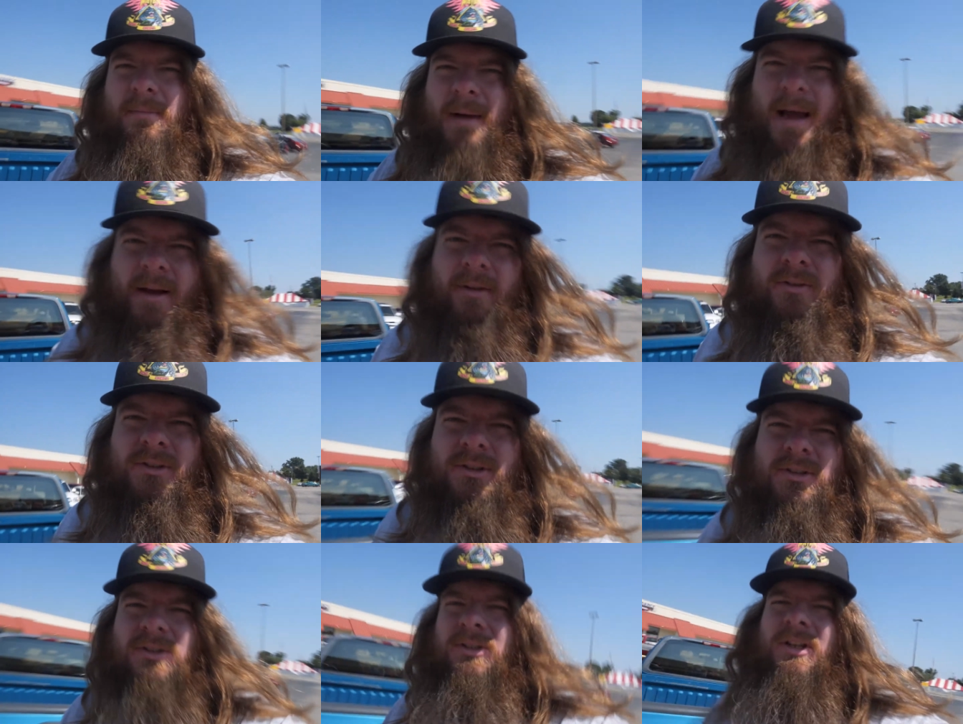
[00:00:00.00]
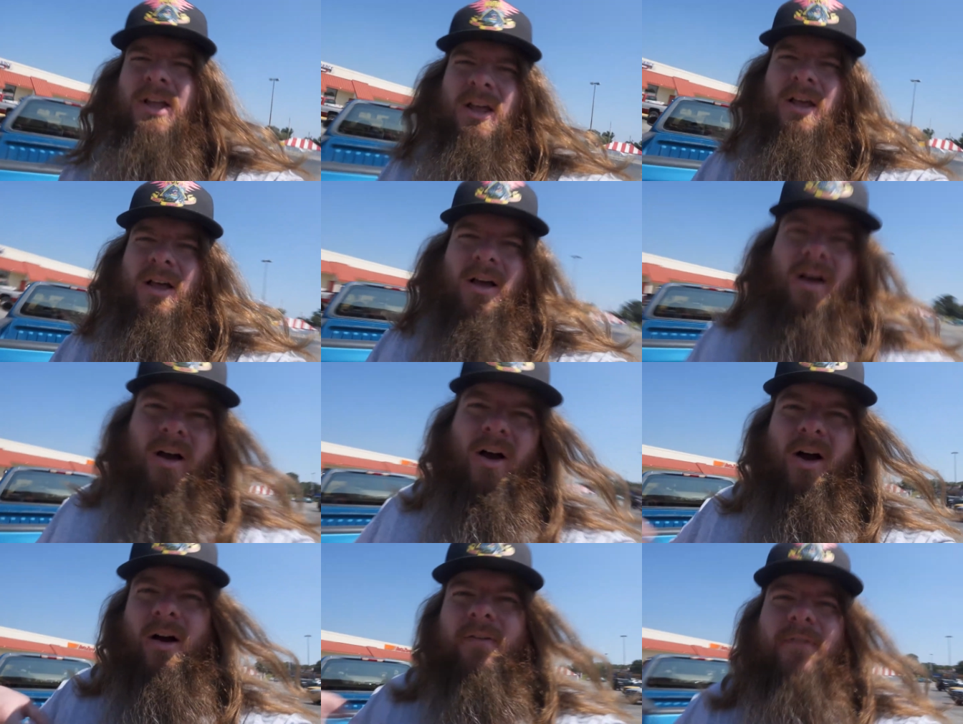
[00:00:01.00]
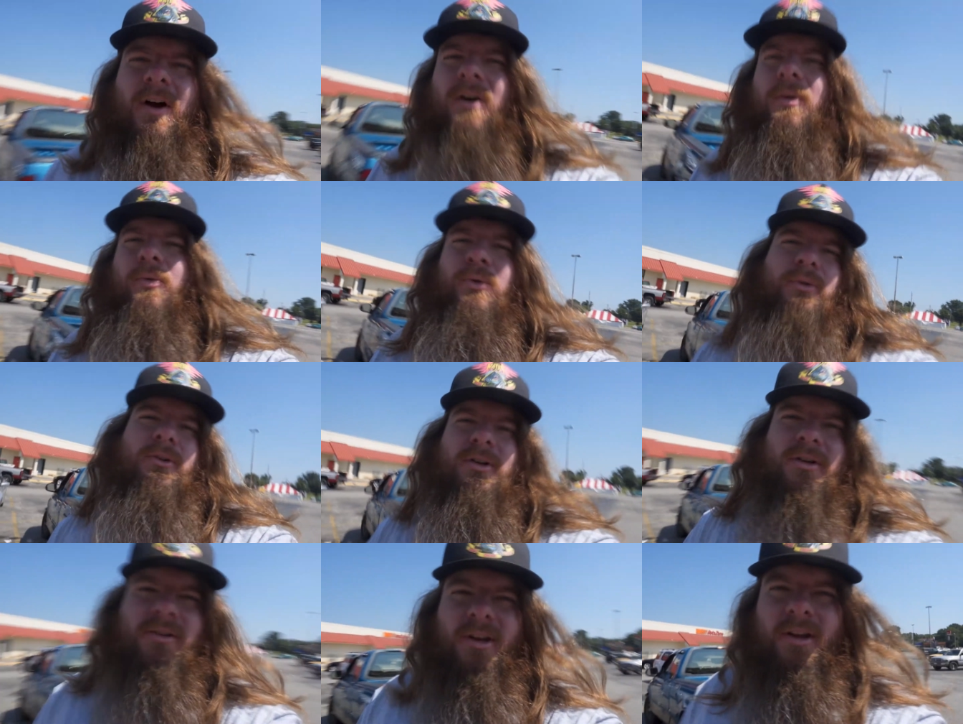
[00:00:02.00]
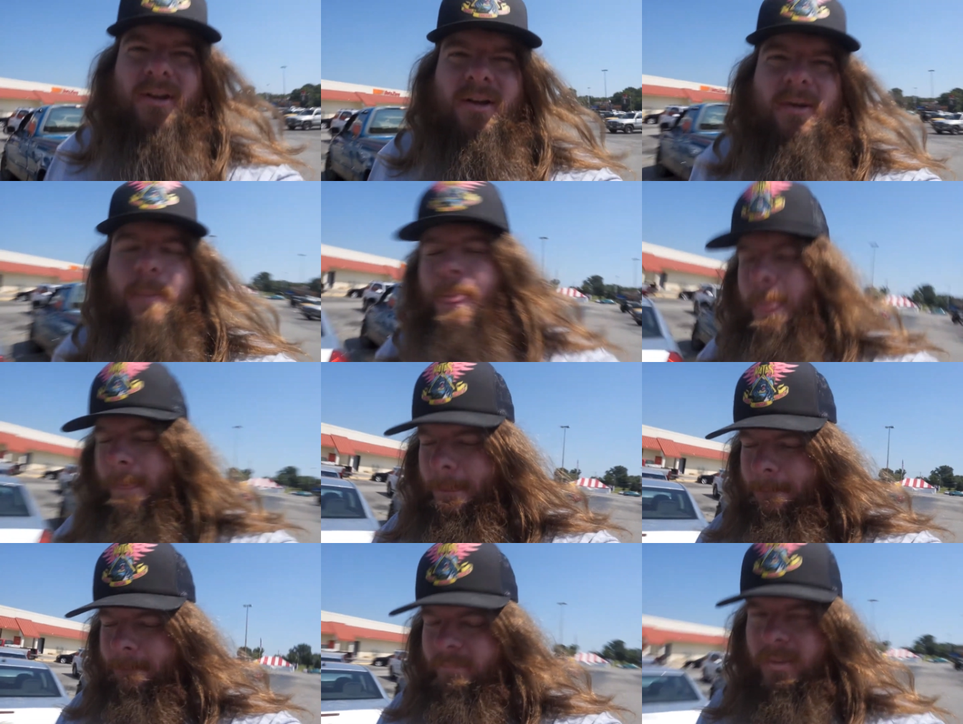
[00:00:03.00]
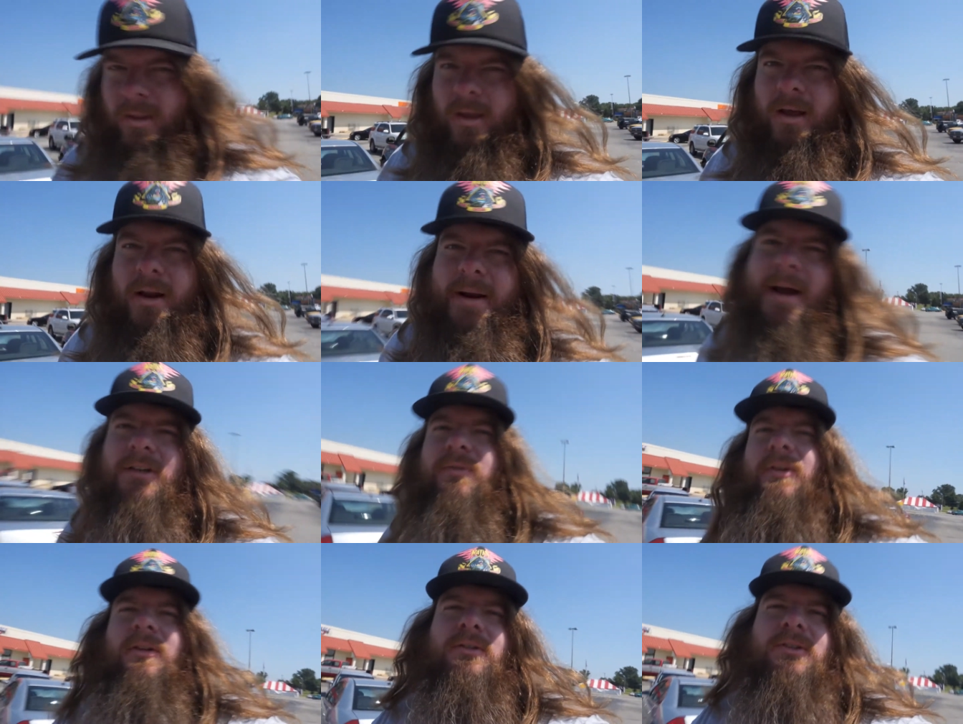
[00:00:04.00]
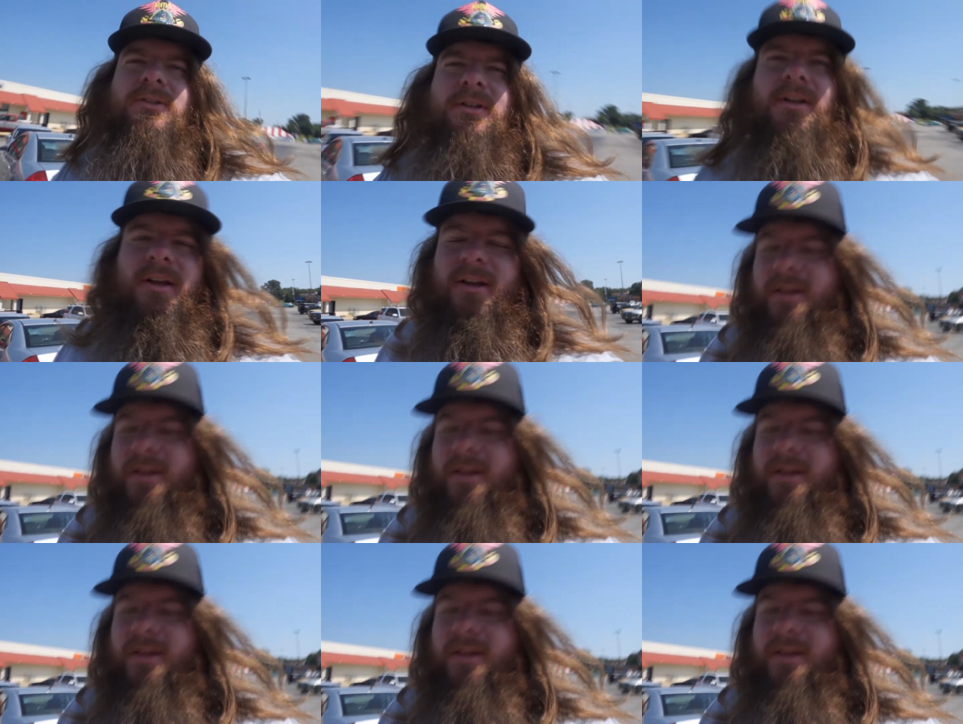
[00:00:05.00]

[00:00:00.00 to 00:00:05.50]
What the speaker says: miles off our route to Nashville to see